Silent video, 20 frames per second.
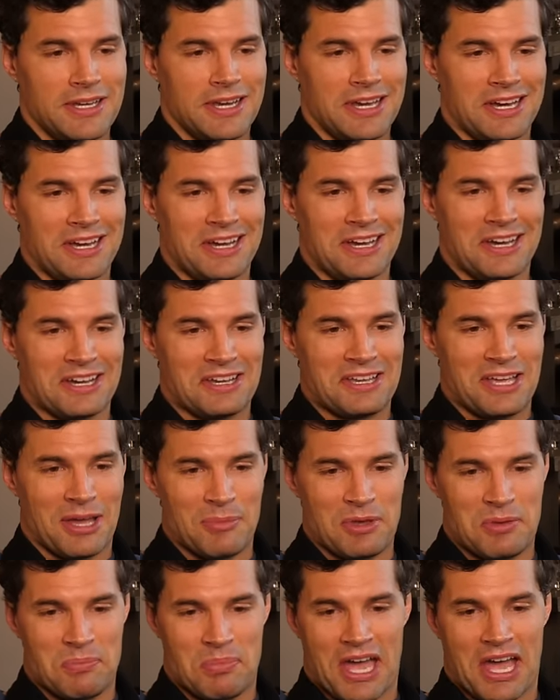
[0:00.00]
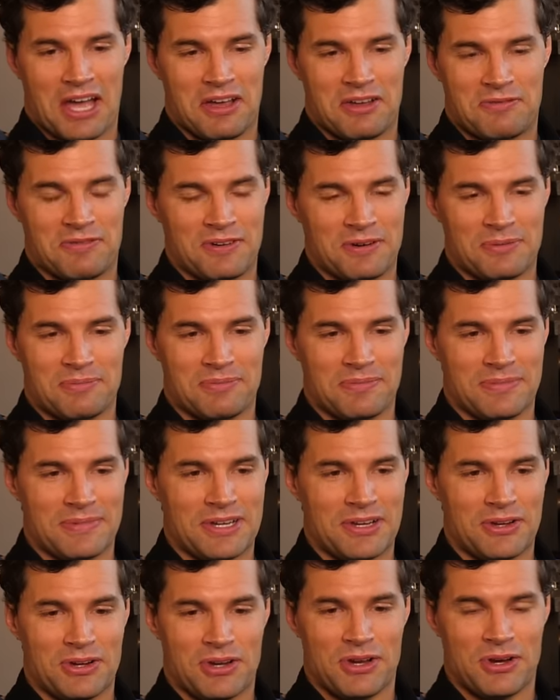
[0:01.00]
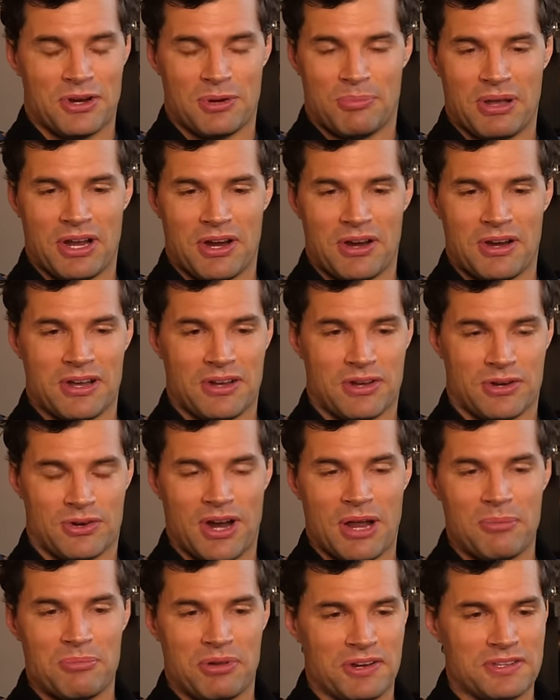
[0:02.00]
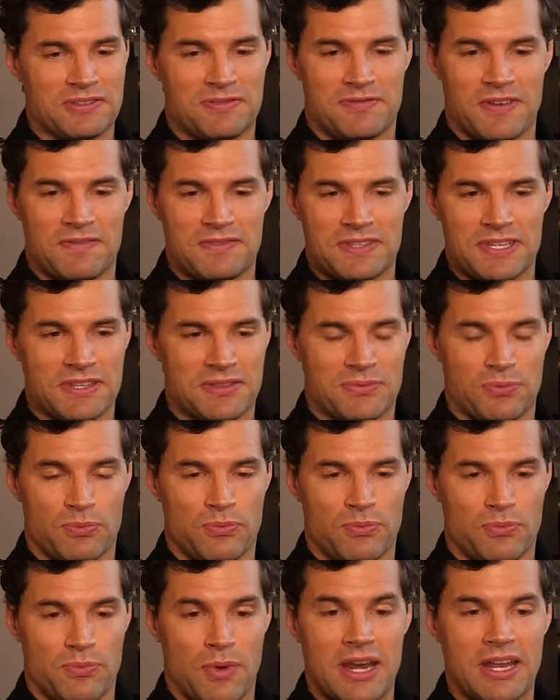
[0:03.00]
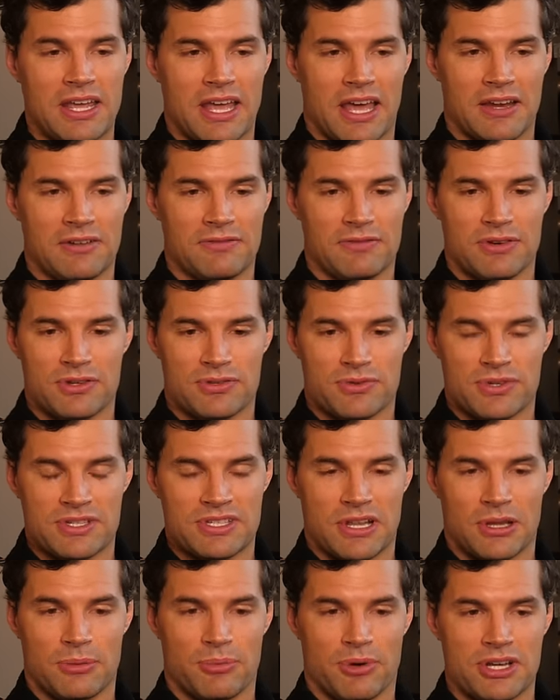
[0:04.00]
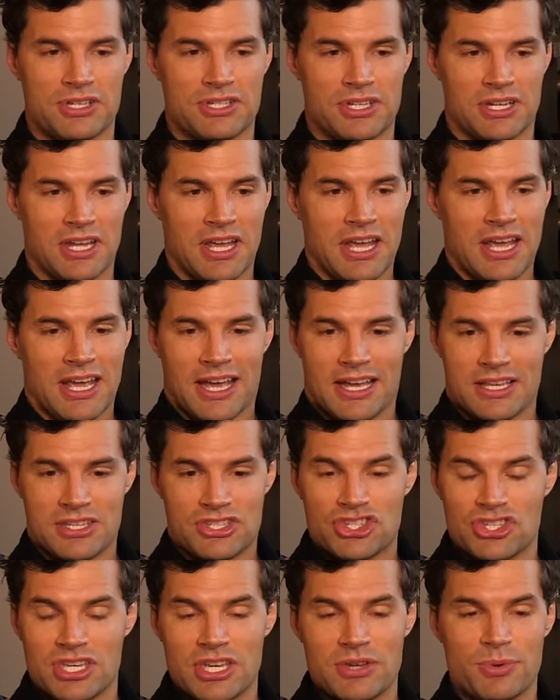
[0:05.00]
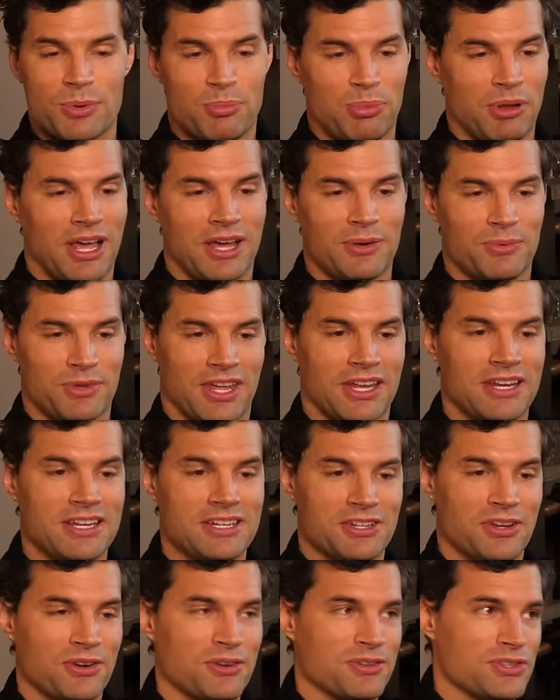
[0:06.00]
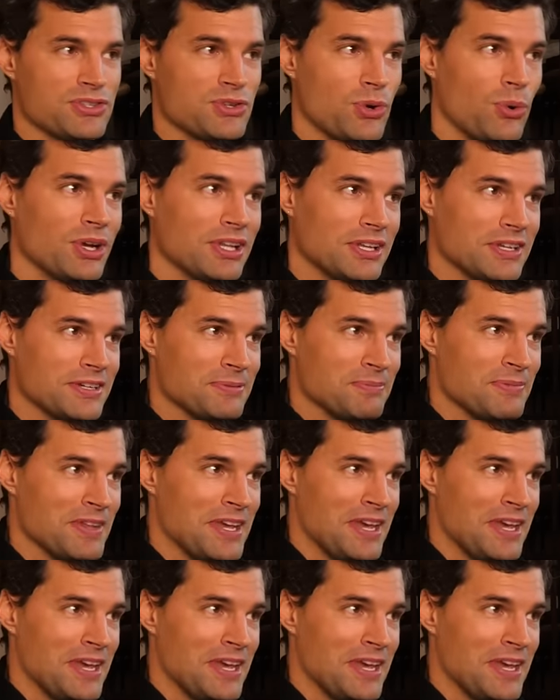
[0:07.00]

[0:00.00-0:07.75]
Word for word: uh, coming back from her, her parent her grandparents 50th wedding anniversary celebration and she replied with i need to go to the toilet